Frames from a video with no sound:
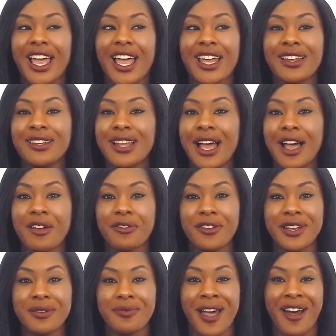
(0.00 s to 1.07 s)
I don't know how I
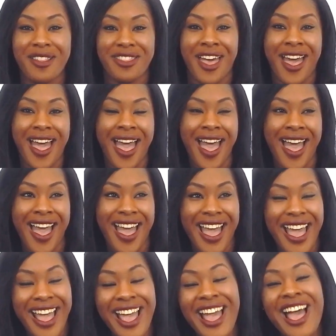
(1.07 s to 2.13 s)
feel about that.
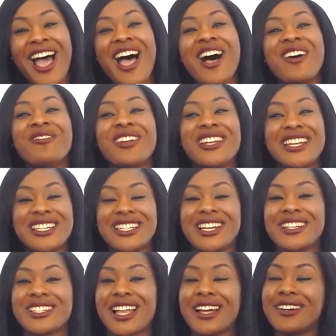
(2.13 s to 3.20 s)
Initially
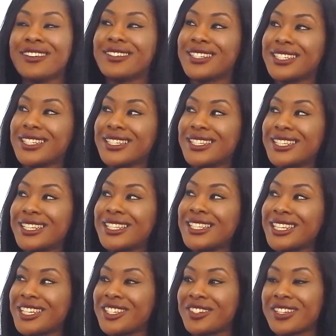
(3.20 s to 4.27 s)
I was like, oh, this
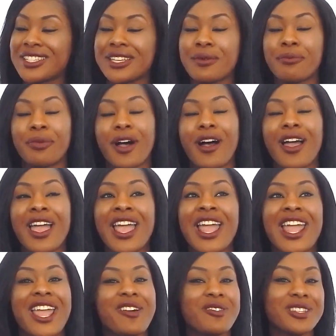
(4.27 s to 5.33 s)
is interesting, but
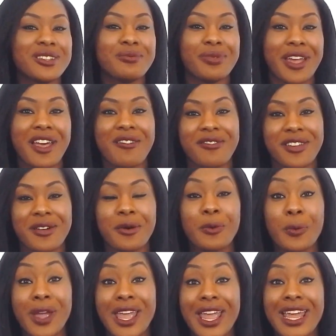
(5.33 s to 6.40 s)
it wasn't pervy or
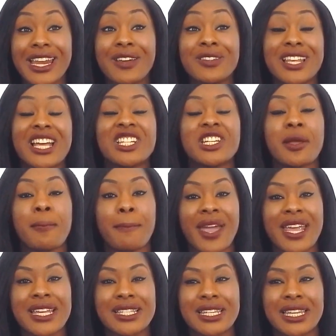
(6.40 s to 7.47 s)
weird. It was actually
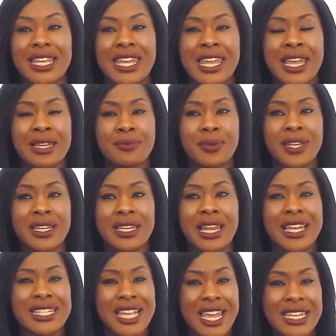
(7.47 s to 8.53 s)
amazing. He had been
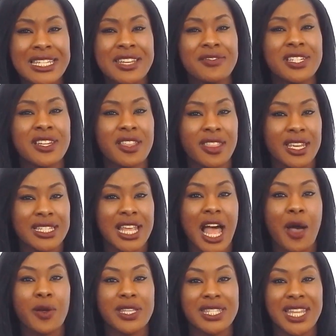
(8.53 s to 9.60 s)
attentive to the things that
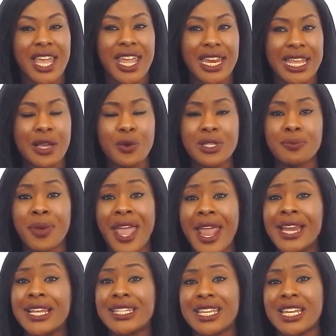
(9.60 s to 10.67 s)
I was saying. He was
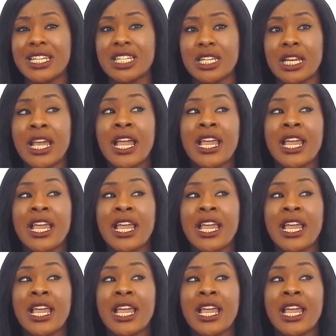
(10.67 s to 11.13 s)
paying attention.